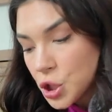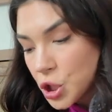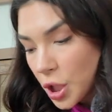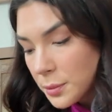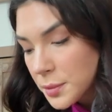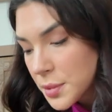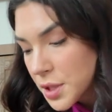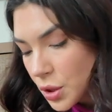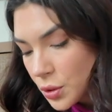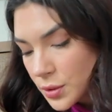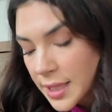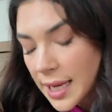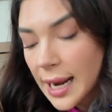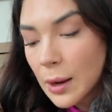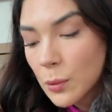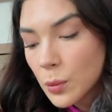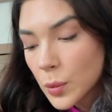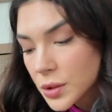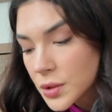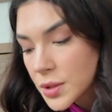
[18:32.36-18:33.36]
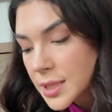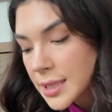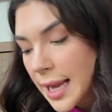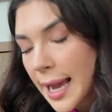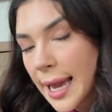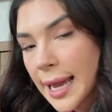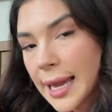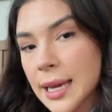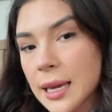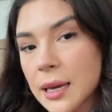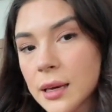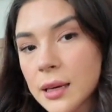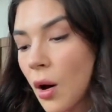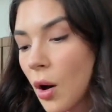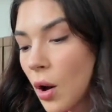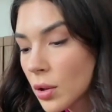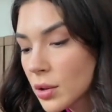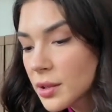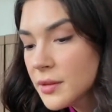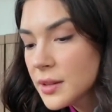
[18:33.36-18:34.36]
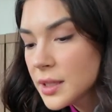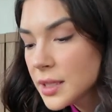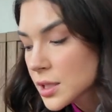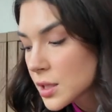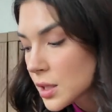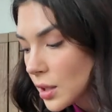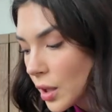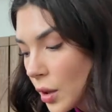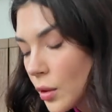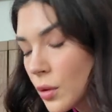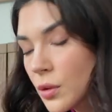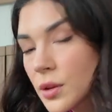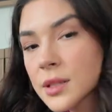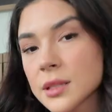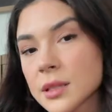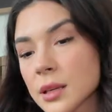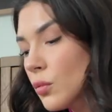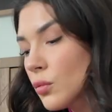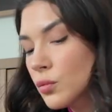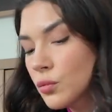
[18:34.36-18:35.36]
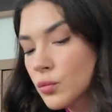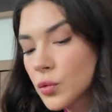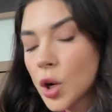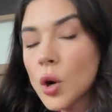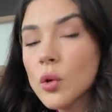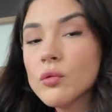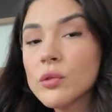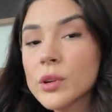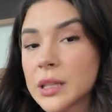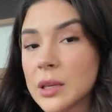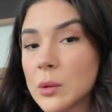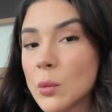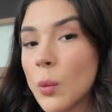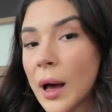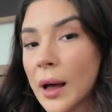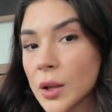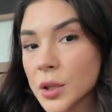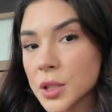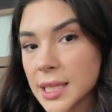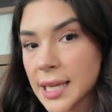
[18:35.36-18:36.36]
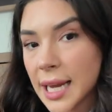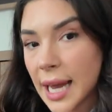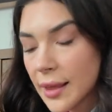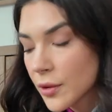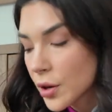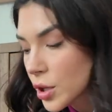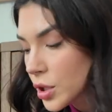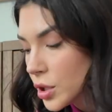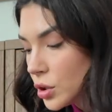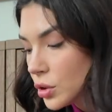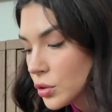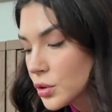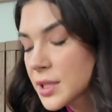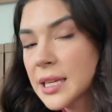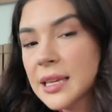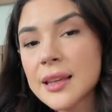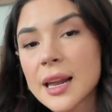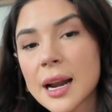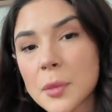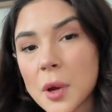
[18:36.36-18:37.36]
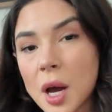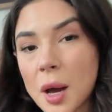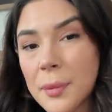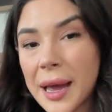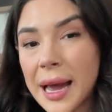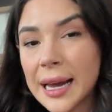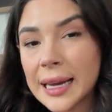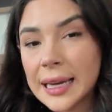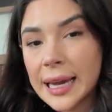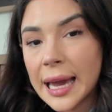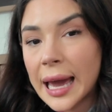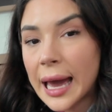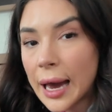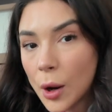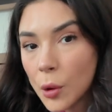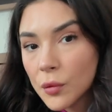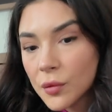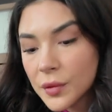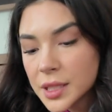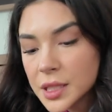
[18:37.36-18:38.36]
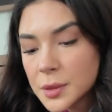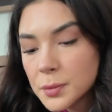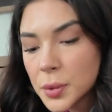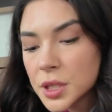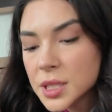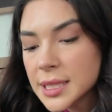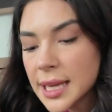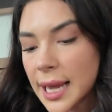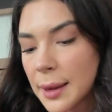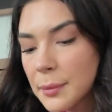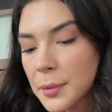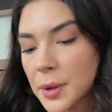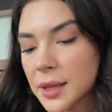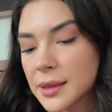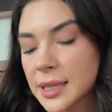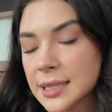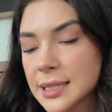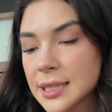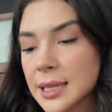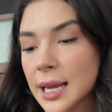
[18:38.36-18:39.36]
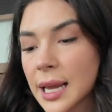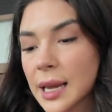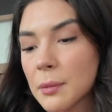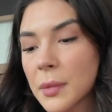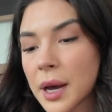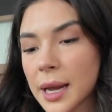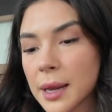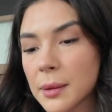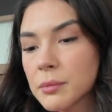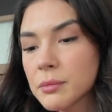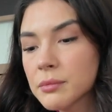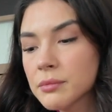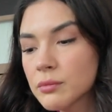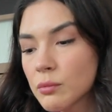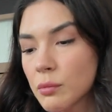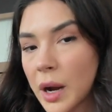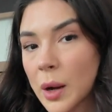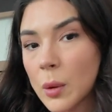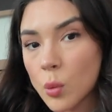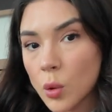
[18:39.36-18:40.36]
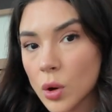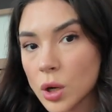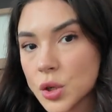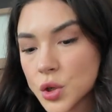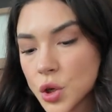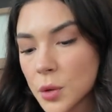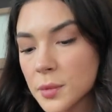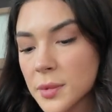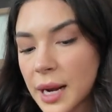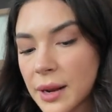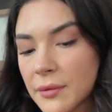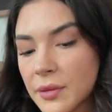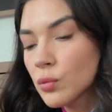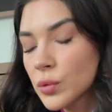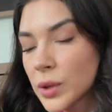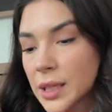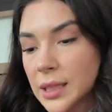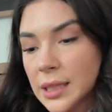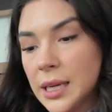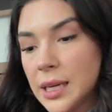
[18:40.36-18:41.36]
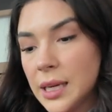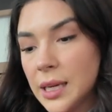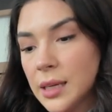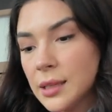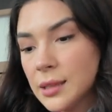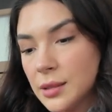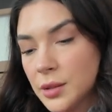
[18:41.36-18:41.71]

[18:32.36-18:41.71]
jumpsuits. And I will say all of these clothes go really well together. You'll see that I'm not packing outfits per se, but this is like my wardrobe that I've really